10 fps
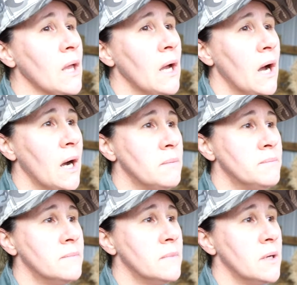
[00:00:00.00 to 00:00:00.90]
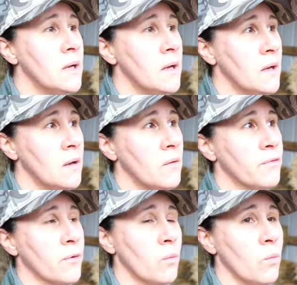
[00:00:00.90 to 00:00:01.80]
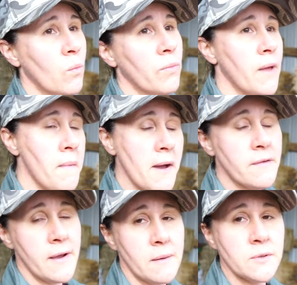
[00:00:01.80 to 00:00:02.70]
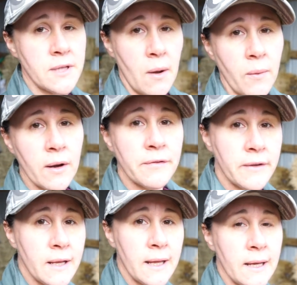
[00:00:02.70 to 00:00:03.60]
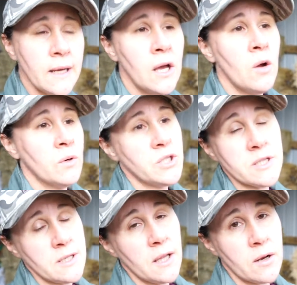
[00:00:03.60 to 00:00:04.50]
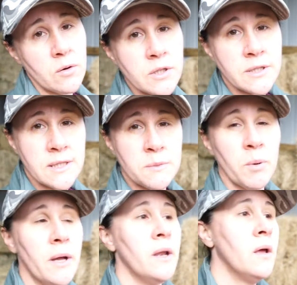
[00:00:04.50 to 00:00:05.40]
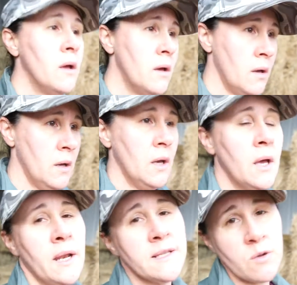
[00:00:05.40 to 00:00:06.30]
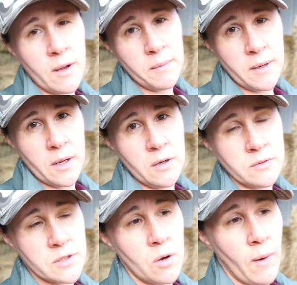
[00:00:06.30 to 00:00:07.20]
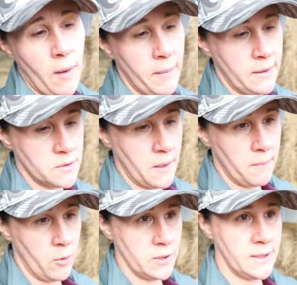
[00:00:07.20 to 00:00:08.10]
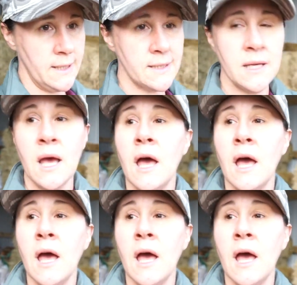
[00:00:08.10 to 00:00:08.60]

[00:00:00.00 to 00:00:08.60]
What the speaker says: for the amount of animals that we're feeding, which isn't a lot of horses, but there's quite a bit of goats, round bales make more sense.